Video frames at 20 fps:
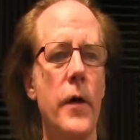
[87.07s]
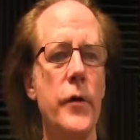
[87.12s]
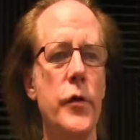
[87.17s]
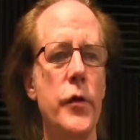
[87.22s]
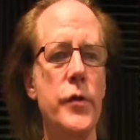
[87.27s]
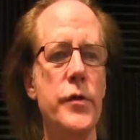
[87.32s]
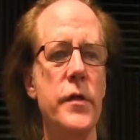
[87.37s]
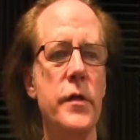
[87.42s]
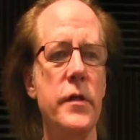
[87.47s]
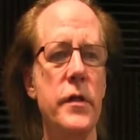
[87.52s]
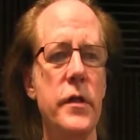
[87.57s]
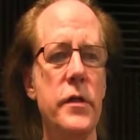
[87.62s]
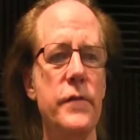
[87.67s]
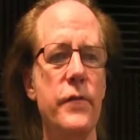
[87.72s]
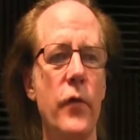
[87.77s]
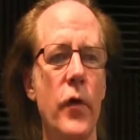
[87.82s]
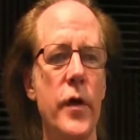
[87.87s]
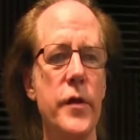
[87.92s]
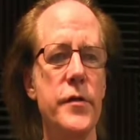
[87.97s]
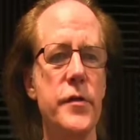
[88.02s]
using these
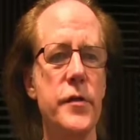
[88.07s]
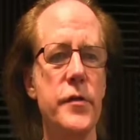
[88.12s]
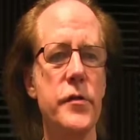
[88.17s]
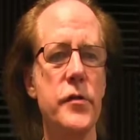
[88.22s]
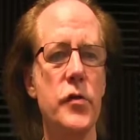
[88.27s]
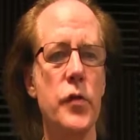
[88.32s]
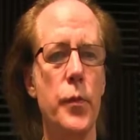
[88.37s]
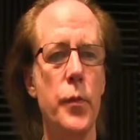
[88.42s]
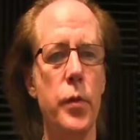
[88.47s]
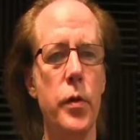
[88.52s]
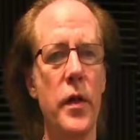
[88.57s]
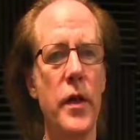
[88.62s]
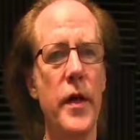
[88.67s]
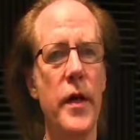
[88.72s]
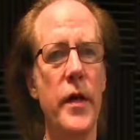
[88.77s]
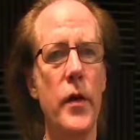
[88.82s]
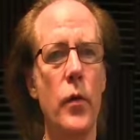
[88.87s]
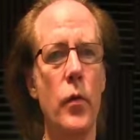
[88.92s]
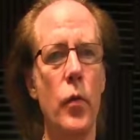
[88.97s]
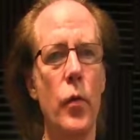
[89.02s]
voices to
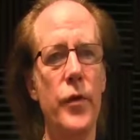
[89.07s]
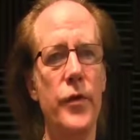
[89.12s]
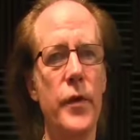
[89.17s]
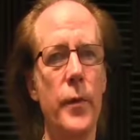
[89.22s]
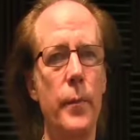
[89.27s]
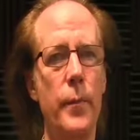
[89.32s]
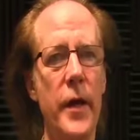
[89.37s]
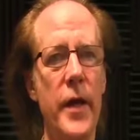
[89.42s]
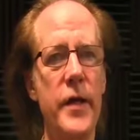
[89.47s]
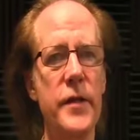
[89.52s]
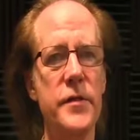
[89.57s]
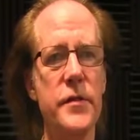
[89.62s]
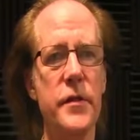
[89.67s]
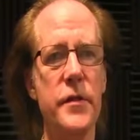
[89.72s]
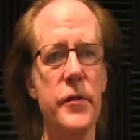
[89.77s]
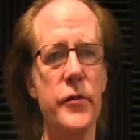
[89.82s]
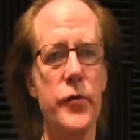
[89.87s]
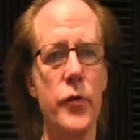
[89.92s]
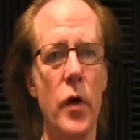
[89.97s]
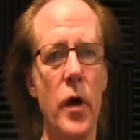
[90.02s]
play with the bass
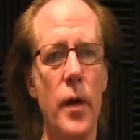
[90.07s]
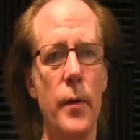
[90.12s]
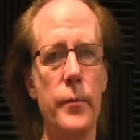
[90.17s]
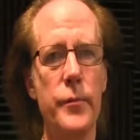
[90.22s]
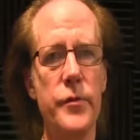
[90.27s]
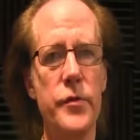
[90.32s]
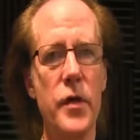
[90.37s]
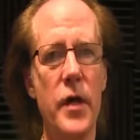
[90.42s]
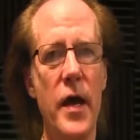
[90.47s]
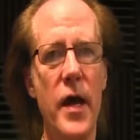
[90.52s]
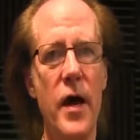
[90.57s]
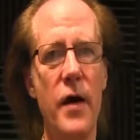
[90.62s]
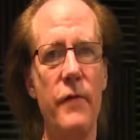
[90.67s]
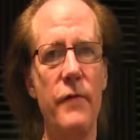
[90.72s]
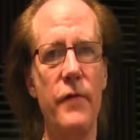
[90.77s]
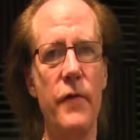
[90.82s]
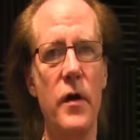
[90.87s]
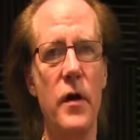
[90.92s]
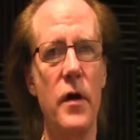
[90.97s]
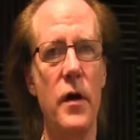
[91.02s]
and drums to
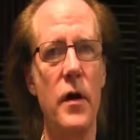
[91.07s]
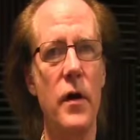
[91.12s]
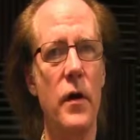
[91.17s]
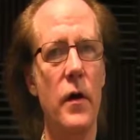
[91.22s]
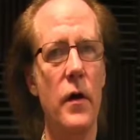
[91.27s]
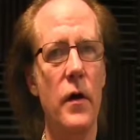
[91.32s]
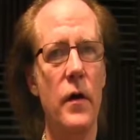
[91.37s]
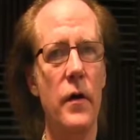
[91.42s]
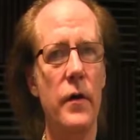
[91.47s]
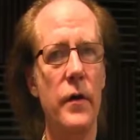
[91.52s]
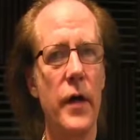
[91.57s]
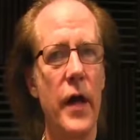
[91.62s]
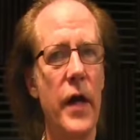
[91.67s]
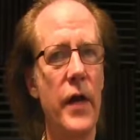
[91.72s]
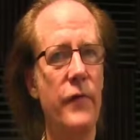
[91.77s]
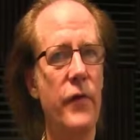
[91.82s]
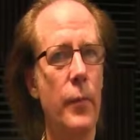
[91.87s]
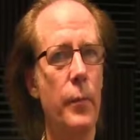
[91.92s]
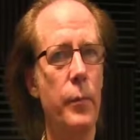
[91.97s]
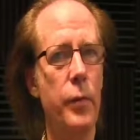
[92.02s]
have
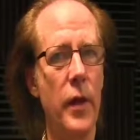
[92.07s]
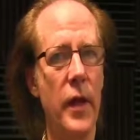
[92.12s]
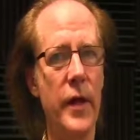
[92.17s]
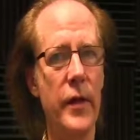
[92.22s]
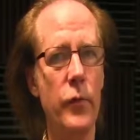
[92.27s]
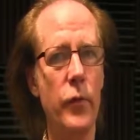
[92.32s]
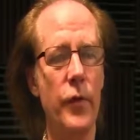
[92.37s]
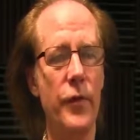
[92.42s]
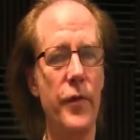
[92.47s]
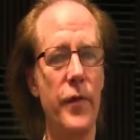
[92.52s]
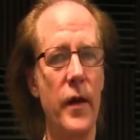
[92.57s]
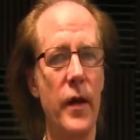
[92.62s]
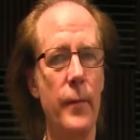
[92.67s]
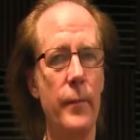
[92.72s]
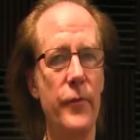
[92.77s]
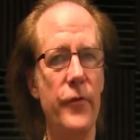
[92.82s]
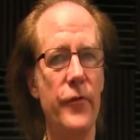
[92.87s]
kind of a blend with them.